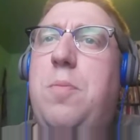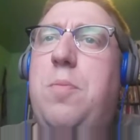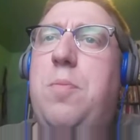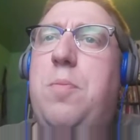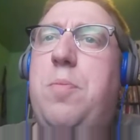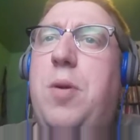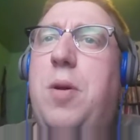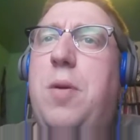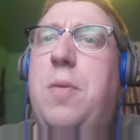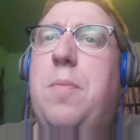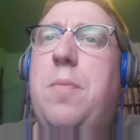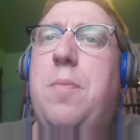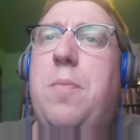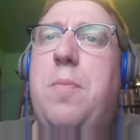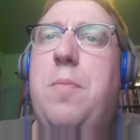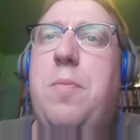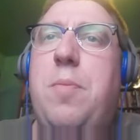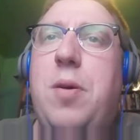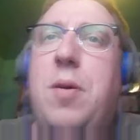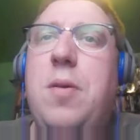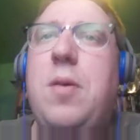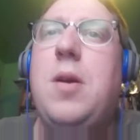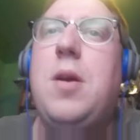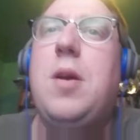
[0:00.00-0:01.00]
Boom, boom,
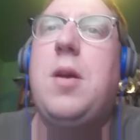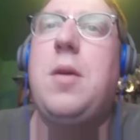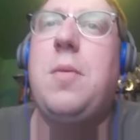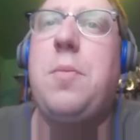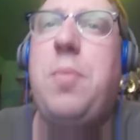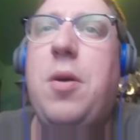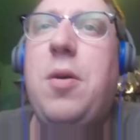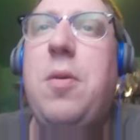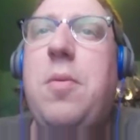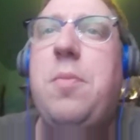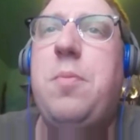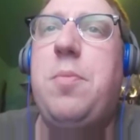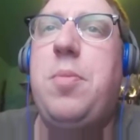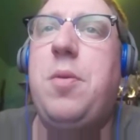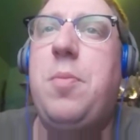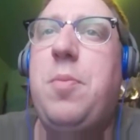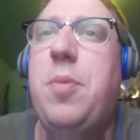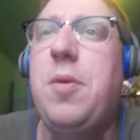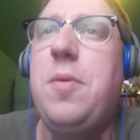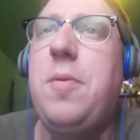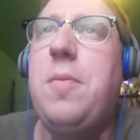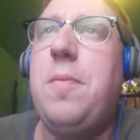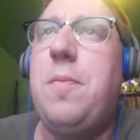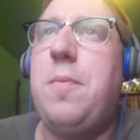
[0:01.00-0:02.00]
boom, boom, boom,
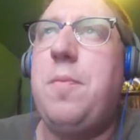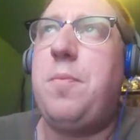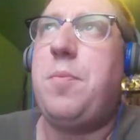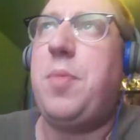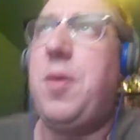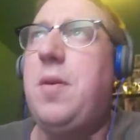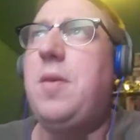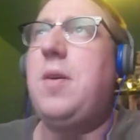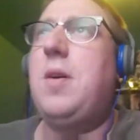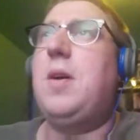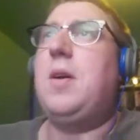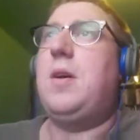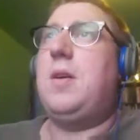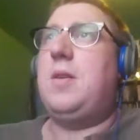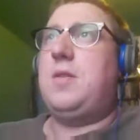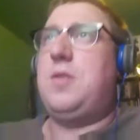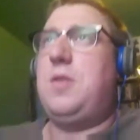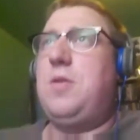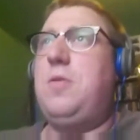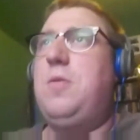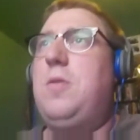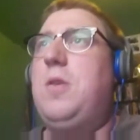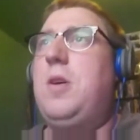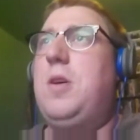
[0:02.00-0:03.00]
boom, boom,
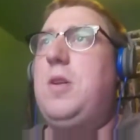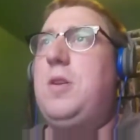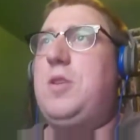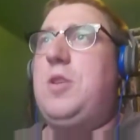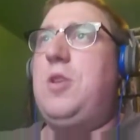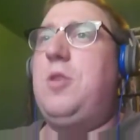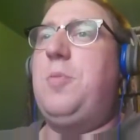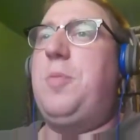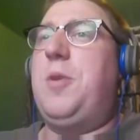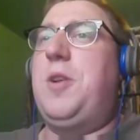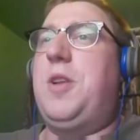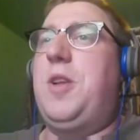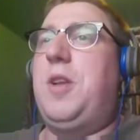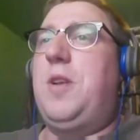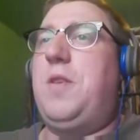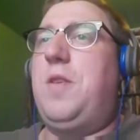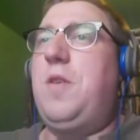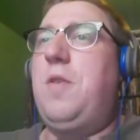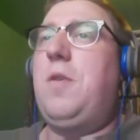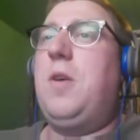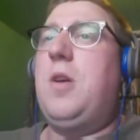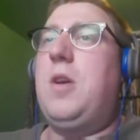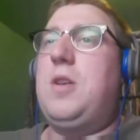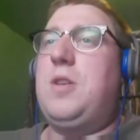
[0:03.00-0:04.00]
do, doobity,
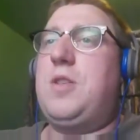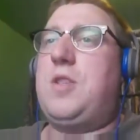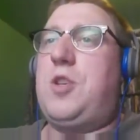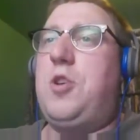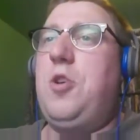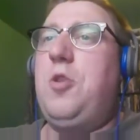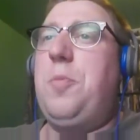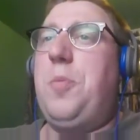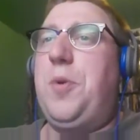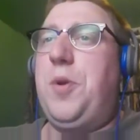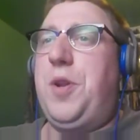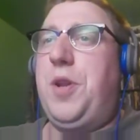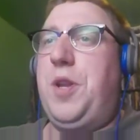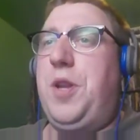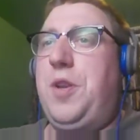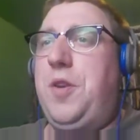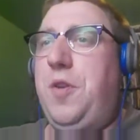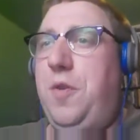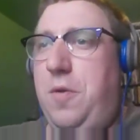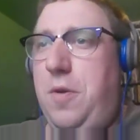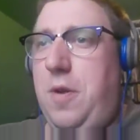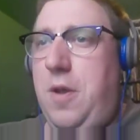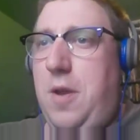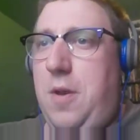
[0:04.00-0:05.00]
do, scoobity,
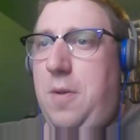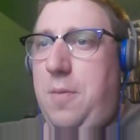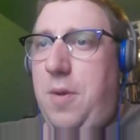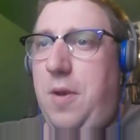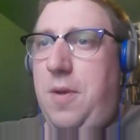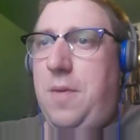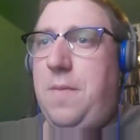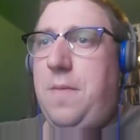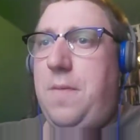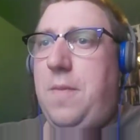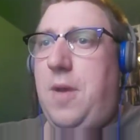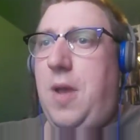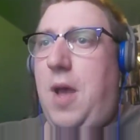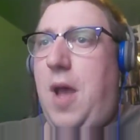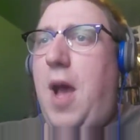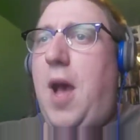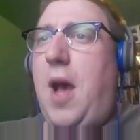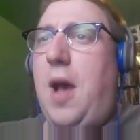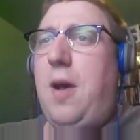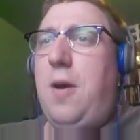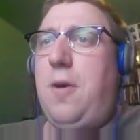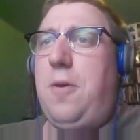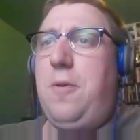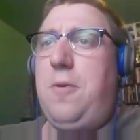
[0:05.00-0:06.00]
do, boom.
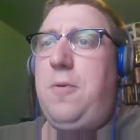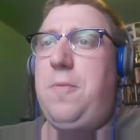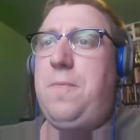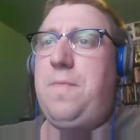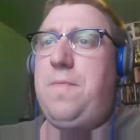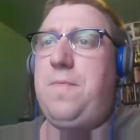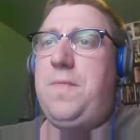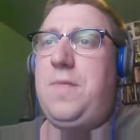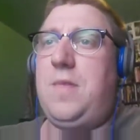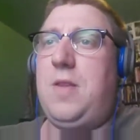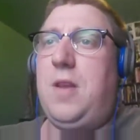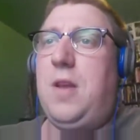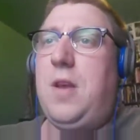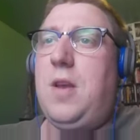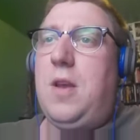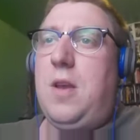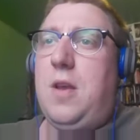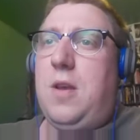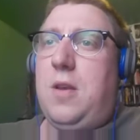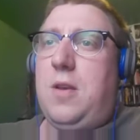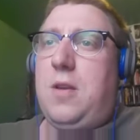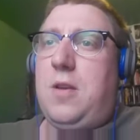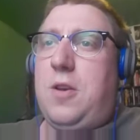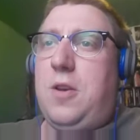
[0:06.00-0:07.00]
How
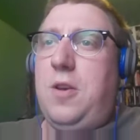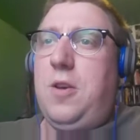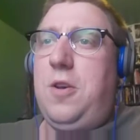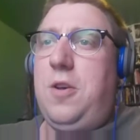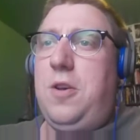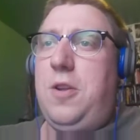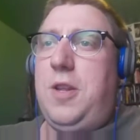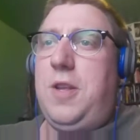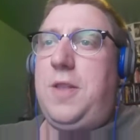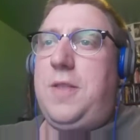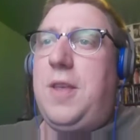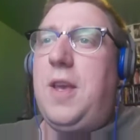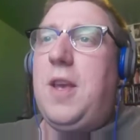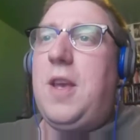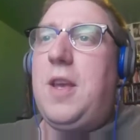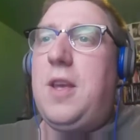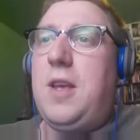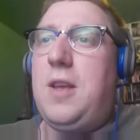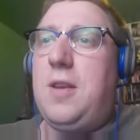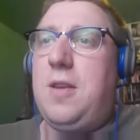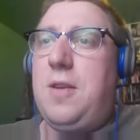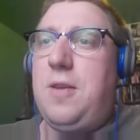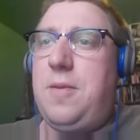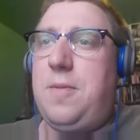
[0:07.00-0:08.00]
could a
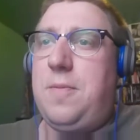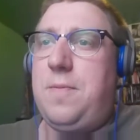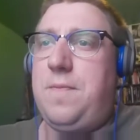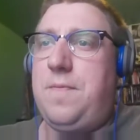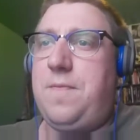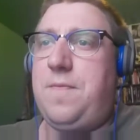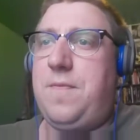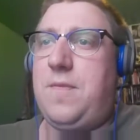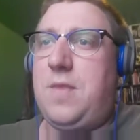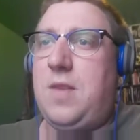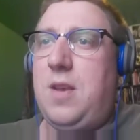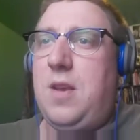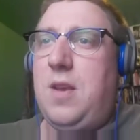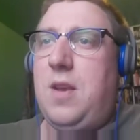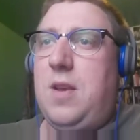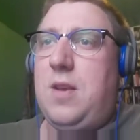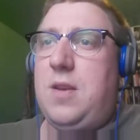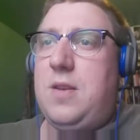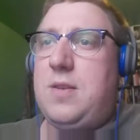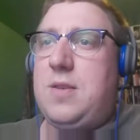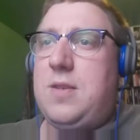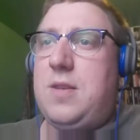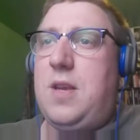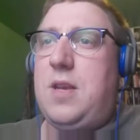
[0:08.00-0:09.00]
thing
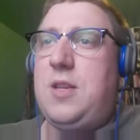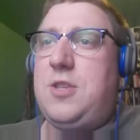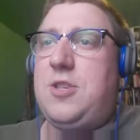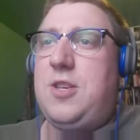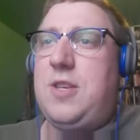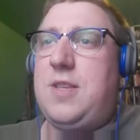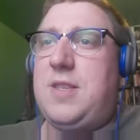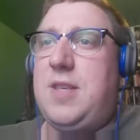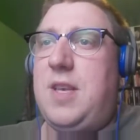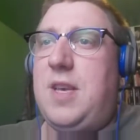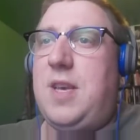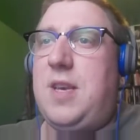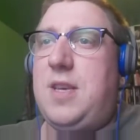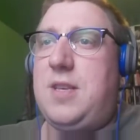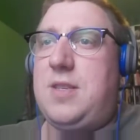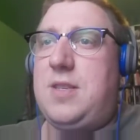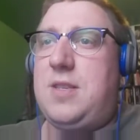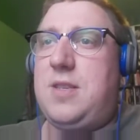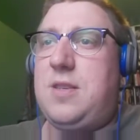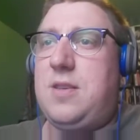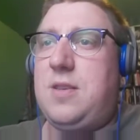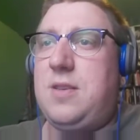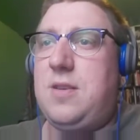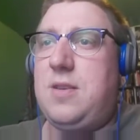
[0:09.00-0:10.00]
such as
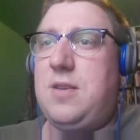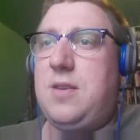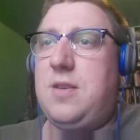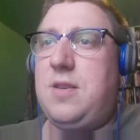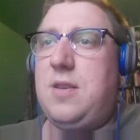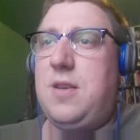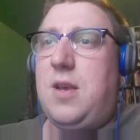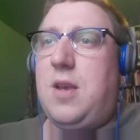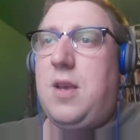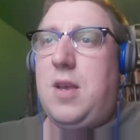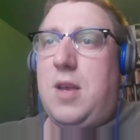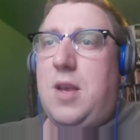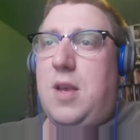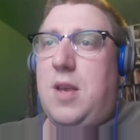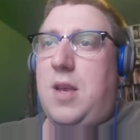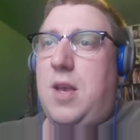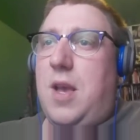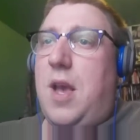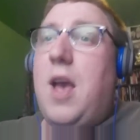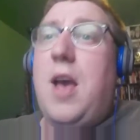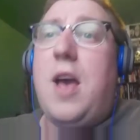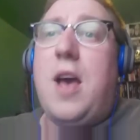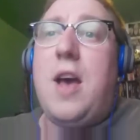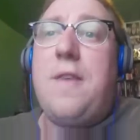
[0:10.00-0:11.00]
this
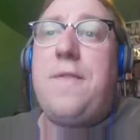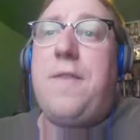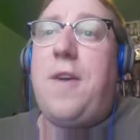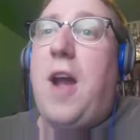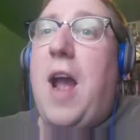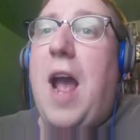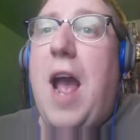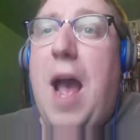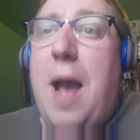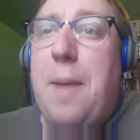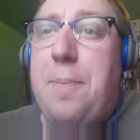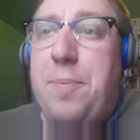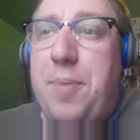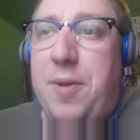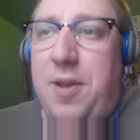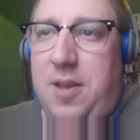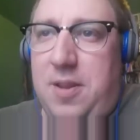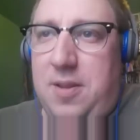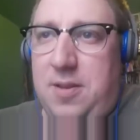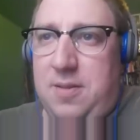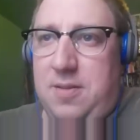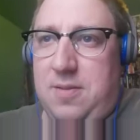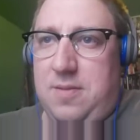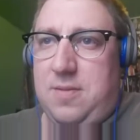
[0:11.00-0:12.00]
ever
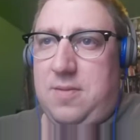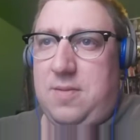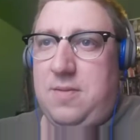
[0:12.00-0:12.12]
happen?